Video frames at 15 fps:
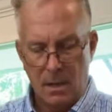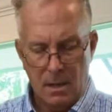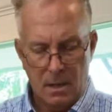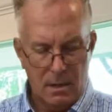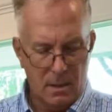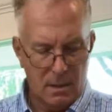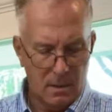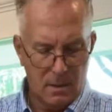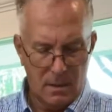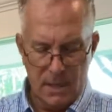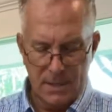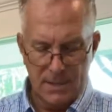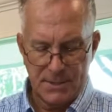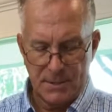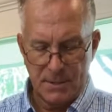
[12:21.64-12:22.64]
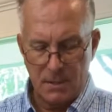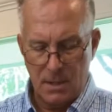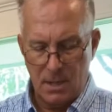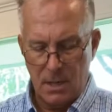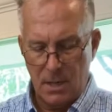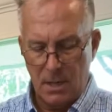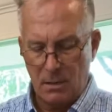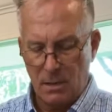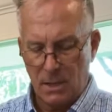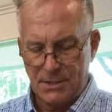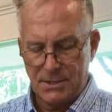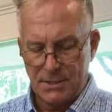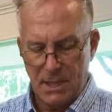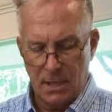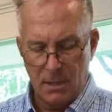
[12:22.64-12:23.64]
All right, so now let's
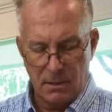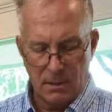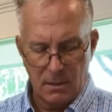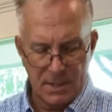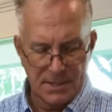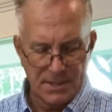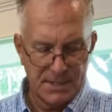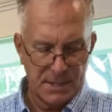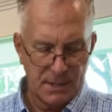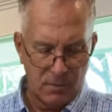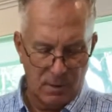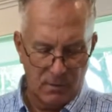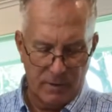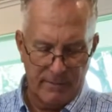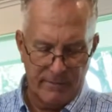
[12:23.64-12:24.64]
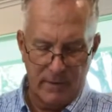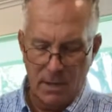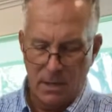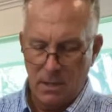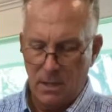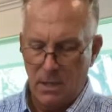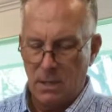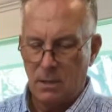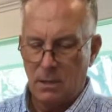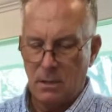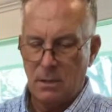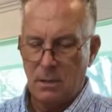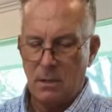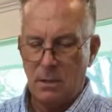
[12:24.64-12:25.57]
take a look and see what we've done here.